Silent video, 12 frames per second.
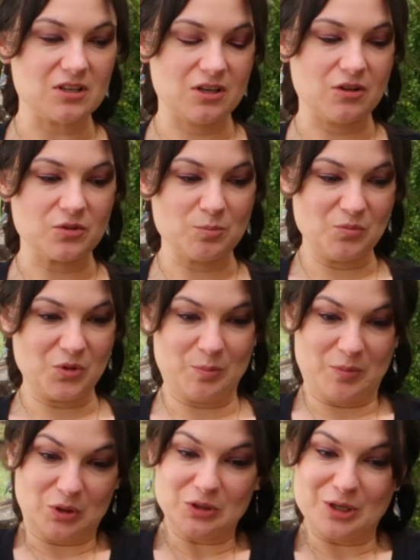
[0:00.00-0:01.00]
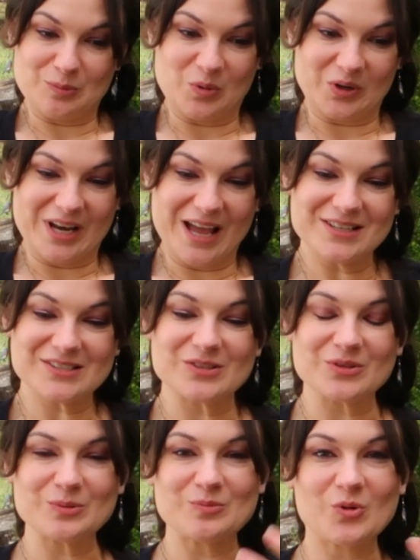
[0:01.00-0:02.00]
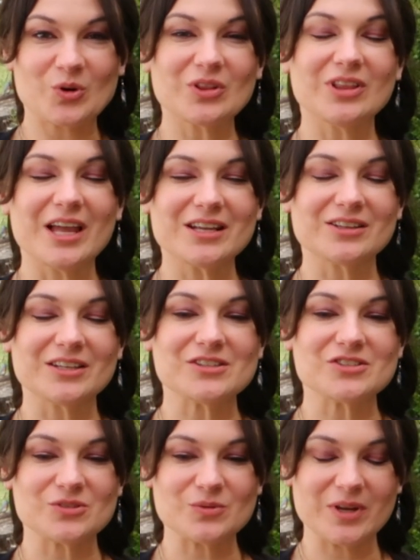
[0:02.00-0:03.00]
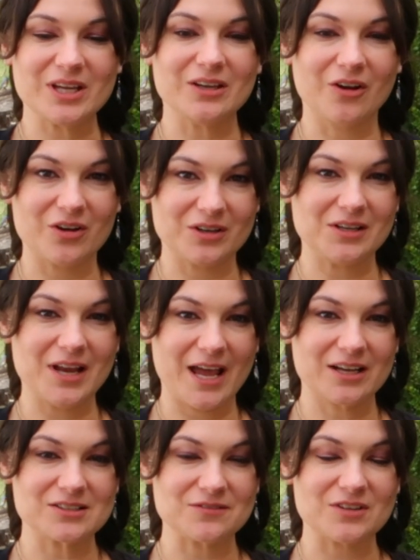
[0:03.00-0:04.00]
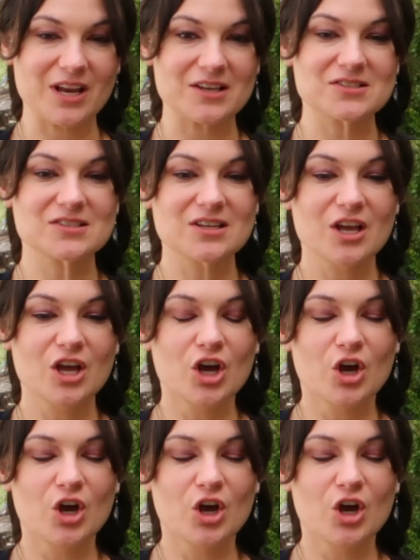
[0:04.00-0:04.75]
You know, they're building more nests, so they're more likely to hit on an active nest.